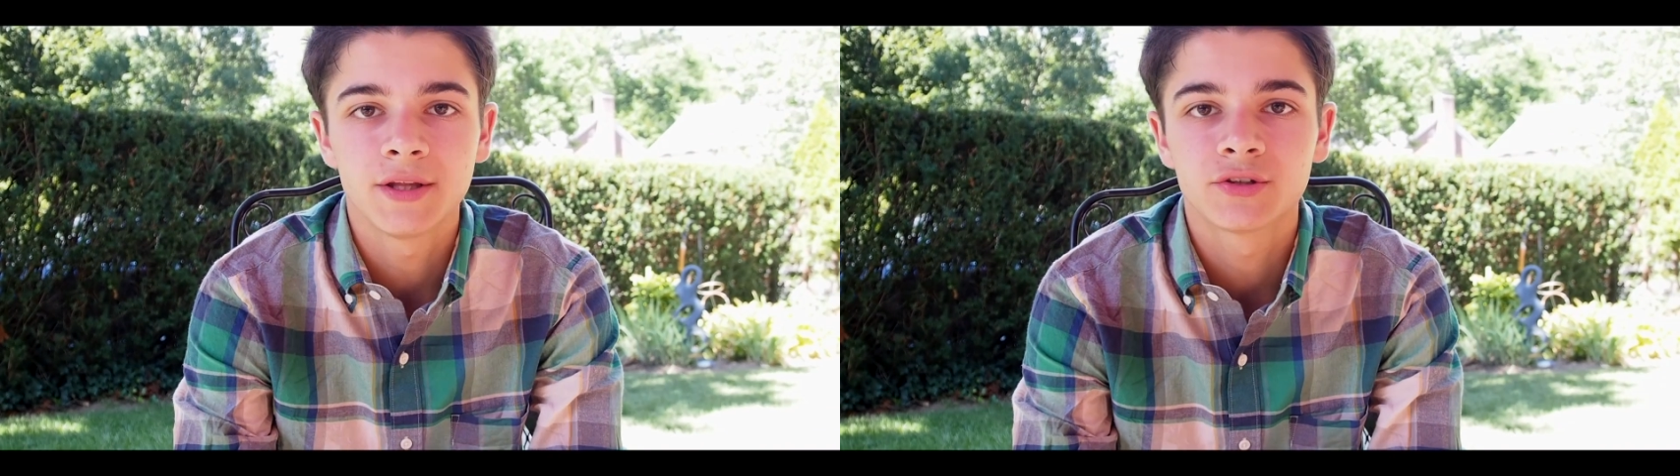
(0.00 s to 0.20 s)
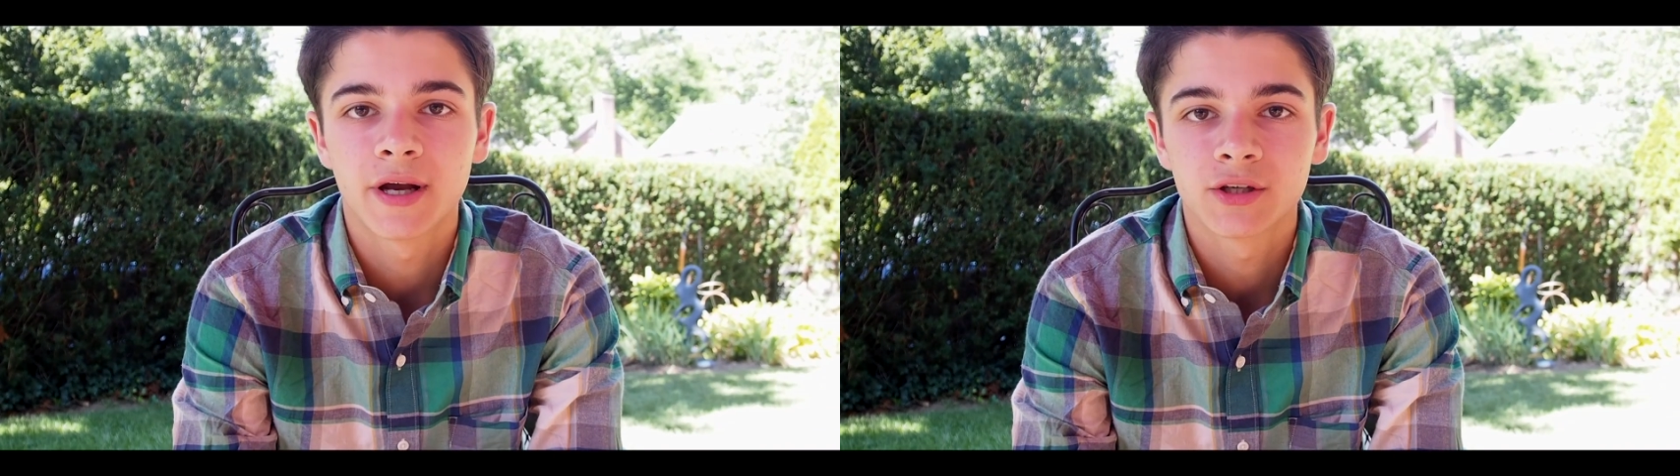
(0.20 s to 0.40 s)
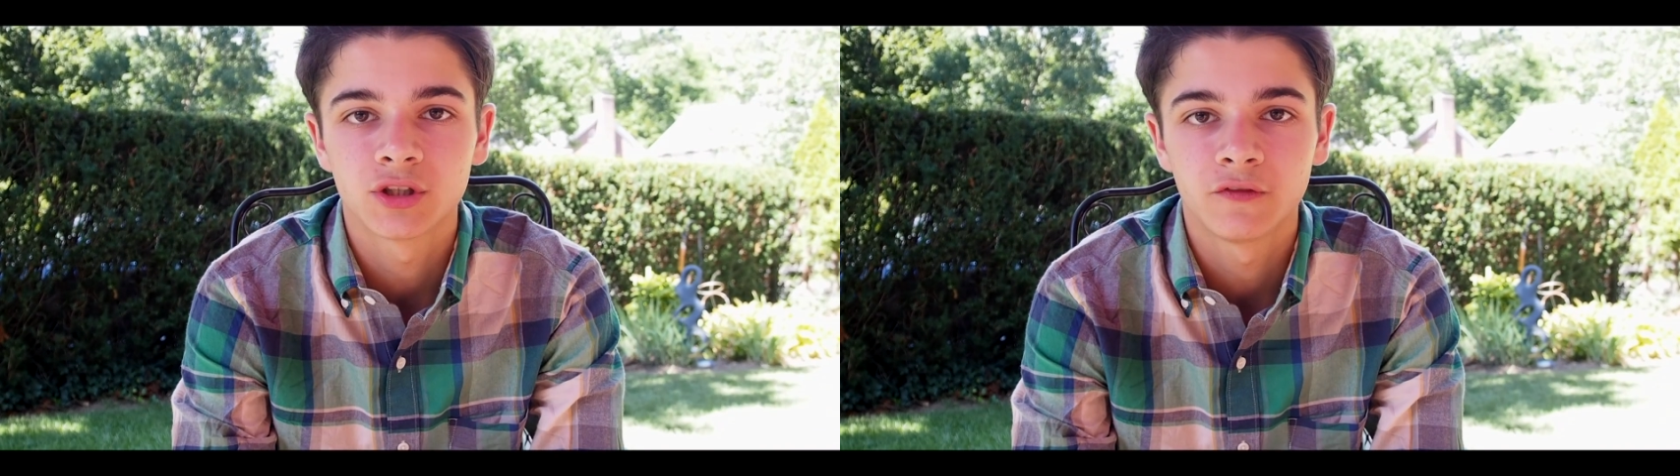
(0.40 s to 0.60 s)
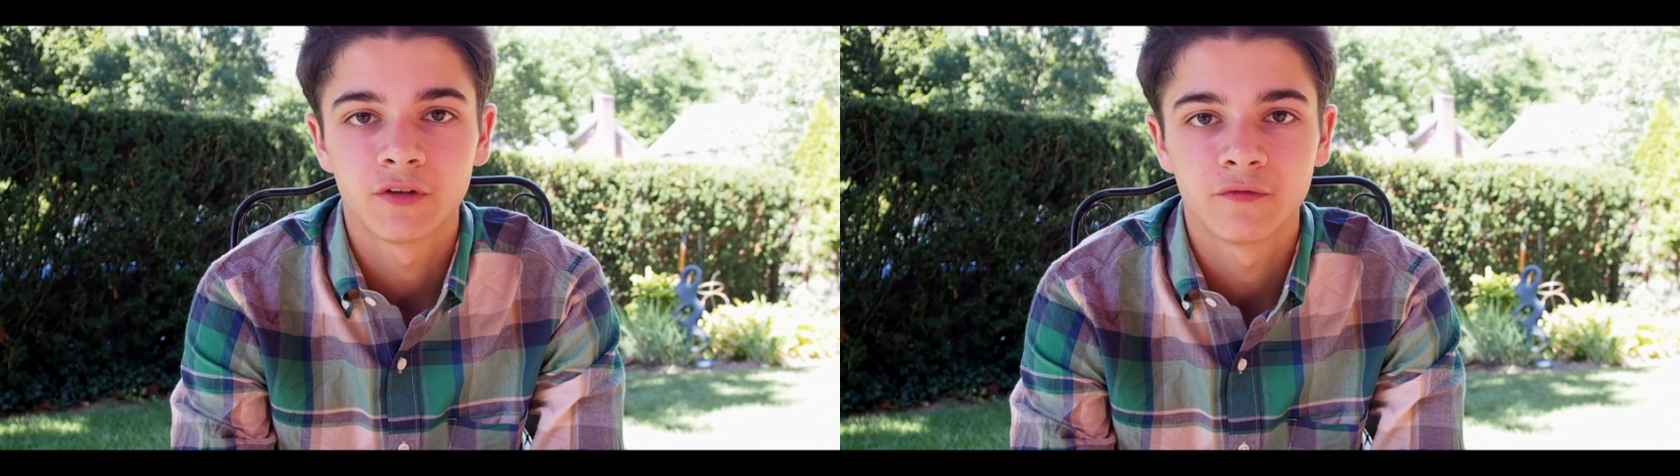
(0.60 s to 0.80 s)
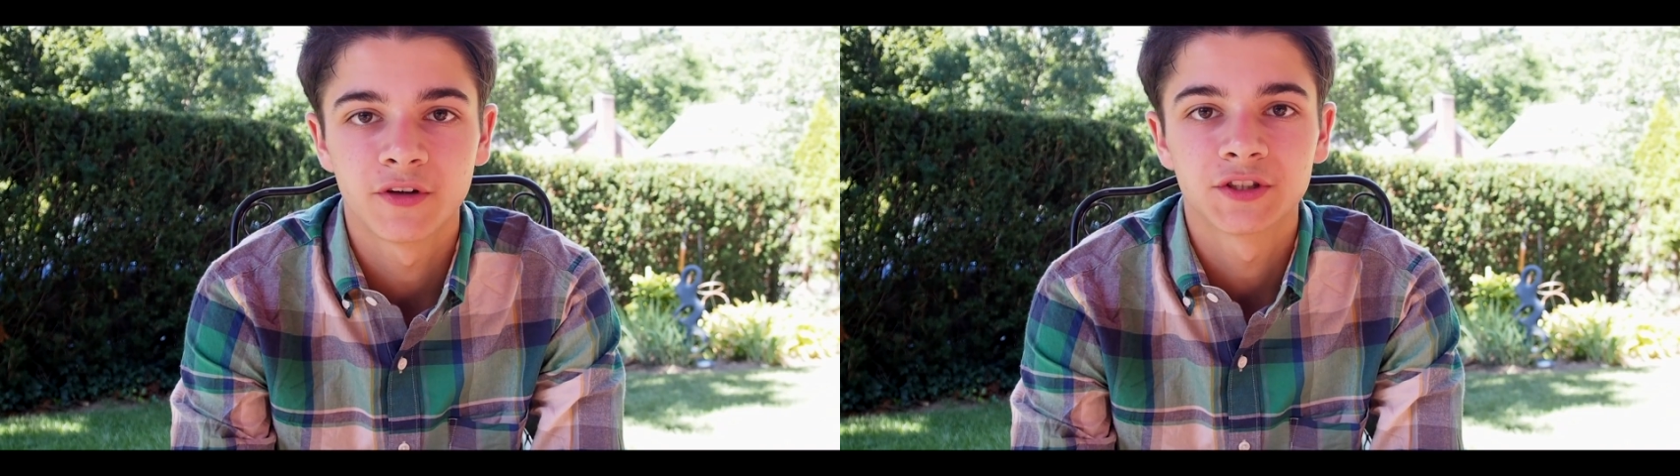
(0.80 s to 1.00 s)
International
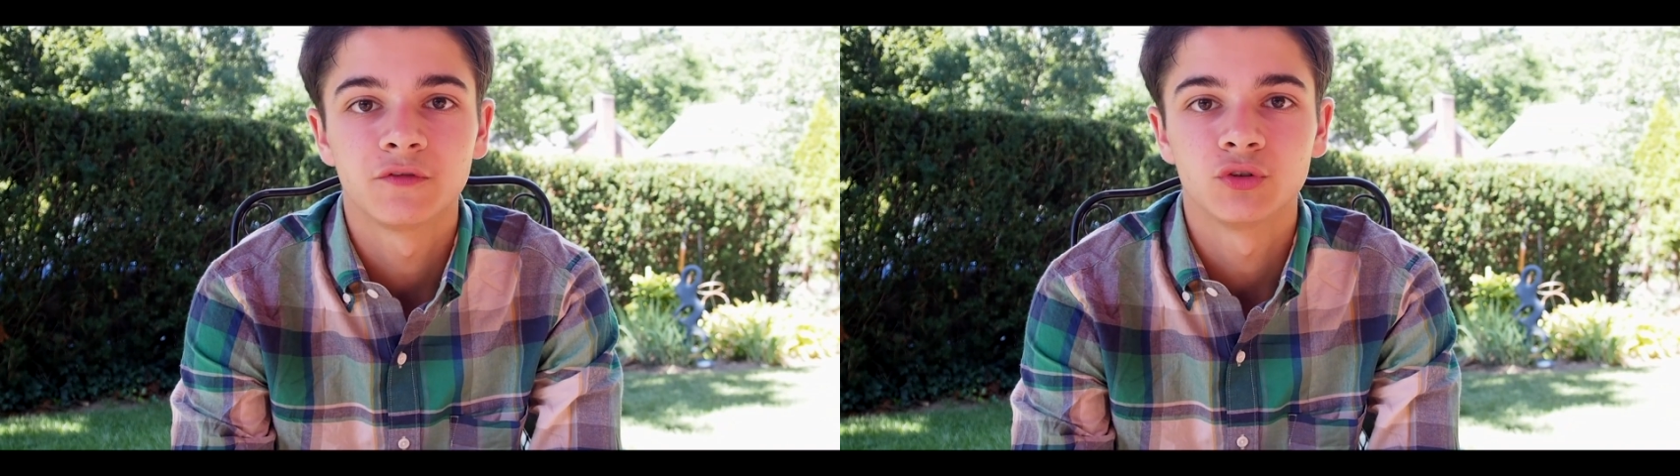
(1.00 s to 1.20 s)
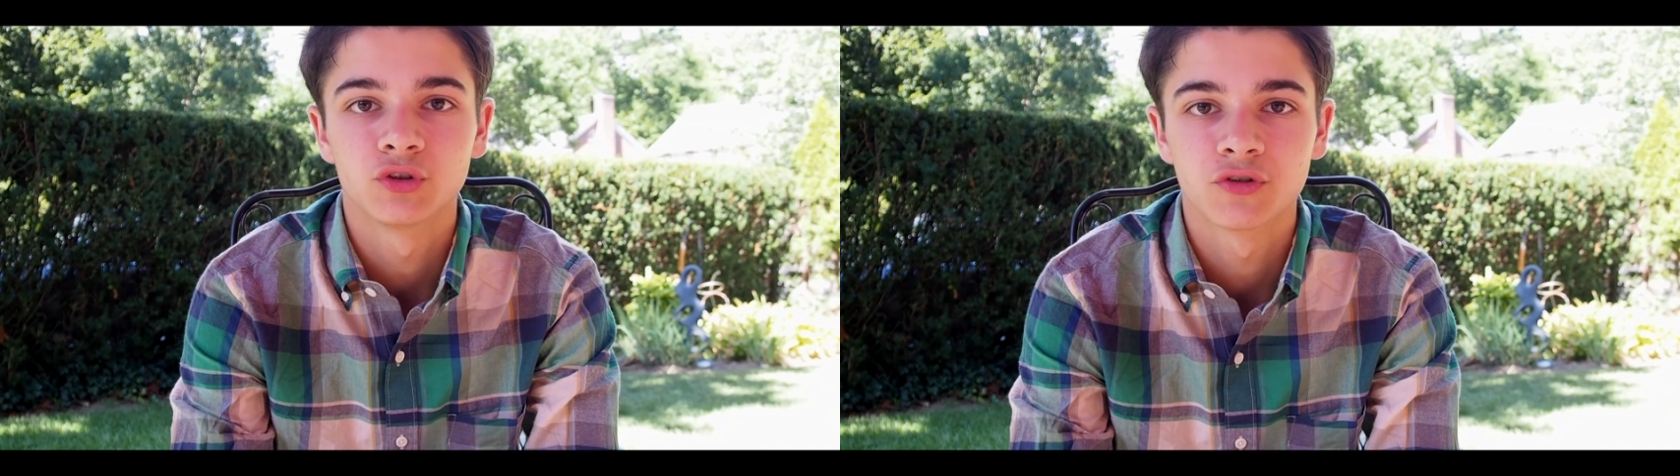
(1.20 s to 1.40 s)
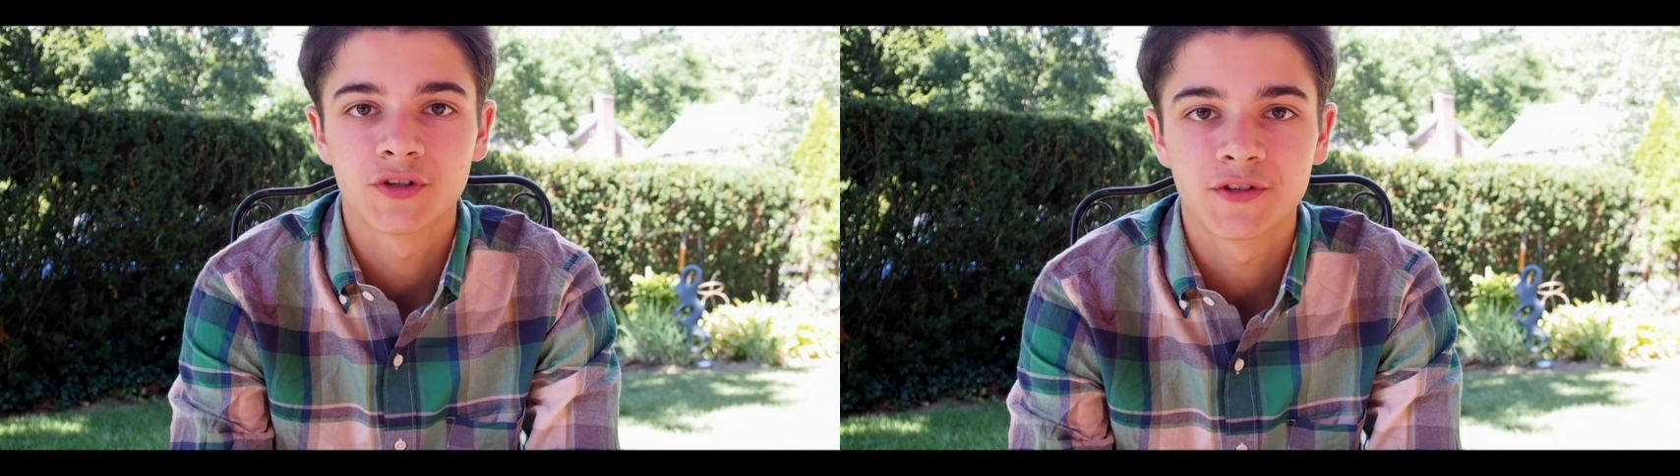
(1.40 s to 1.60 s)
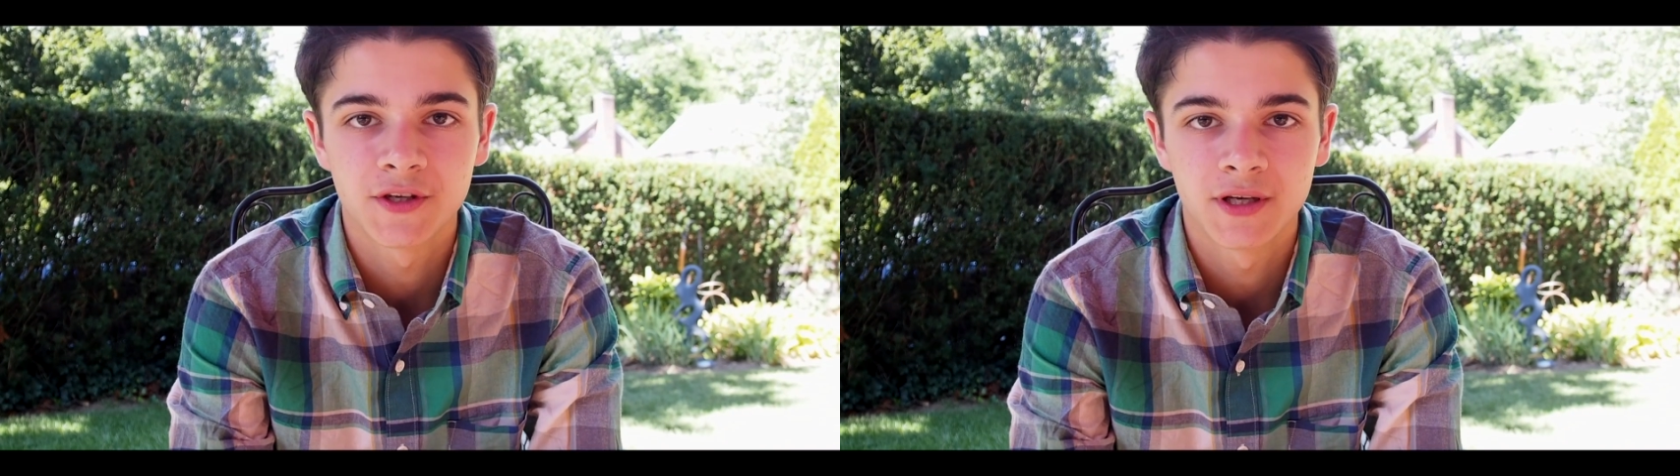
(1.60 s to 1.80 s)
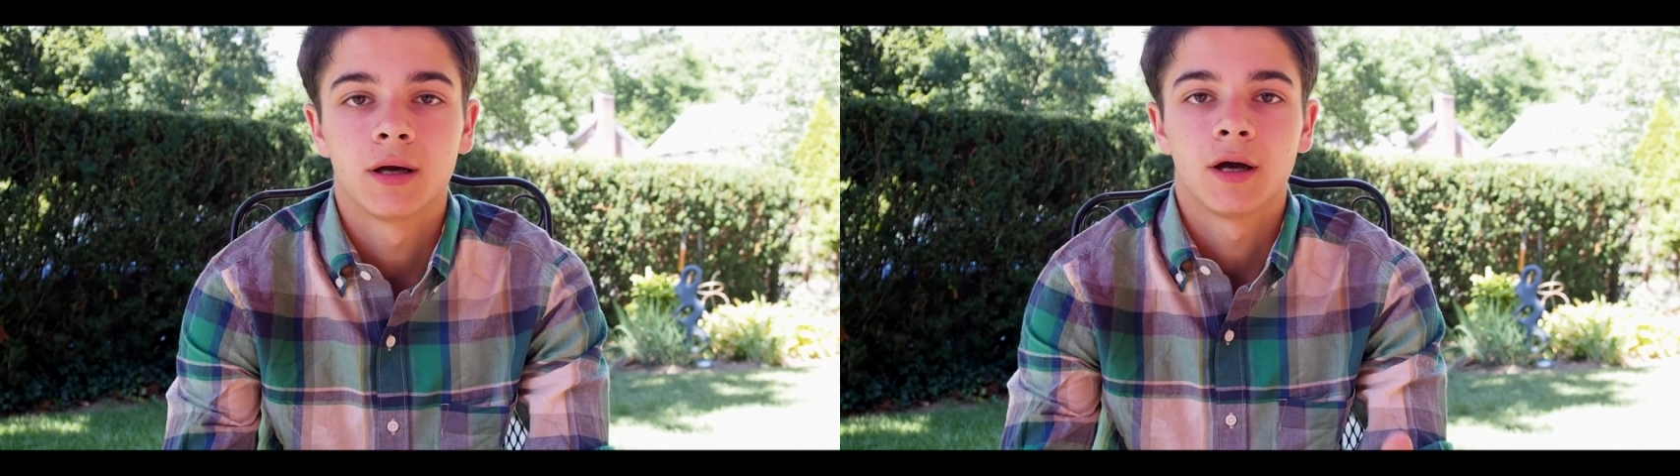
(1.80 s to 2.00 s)
Film Festival in Jersey
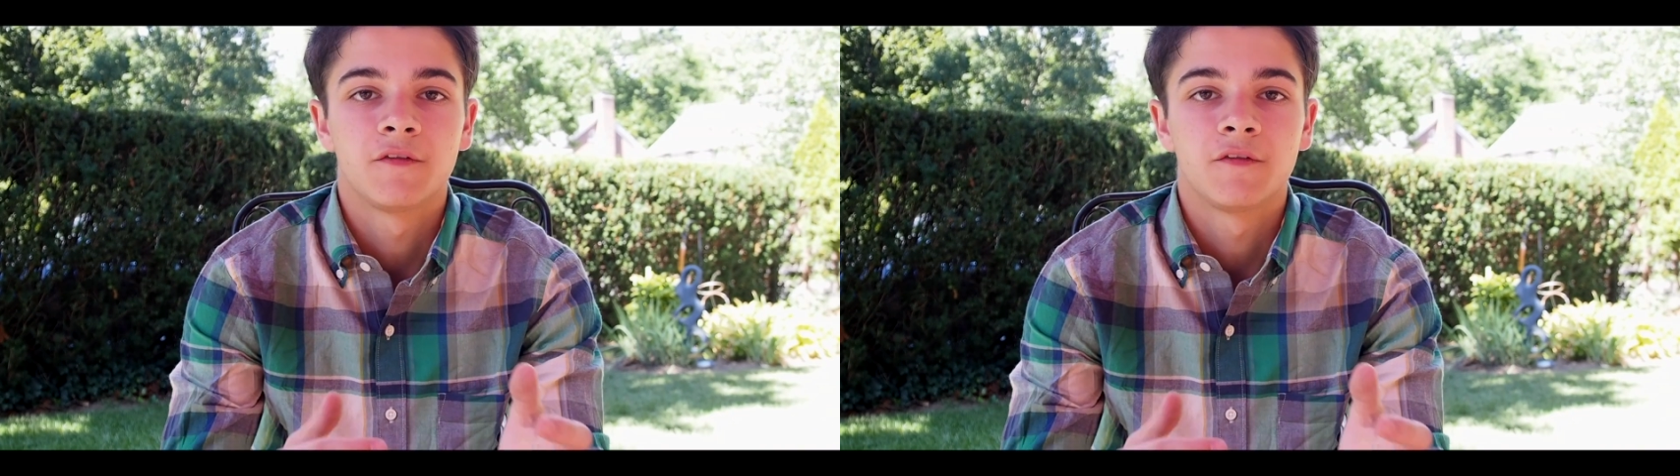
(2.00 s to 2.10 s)
City.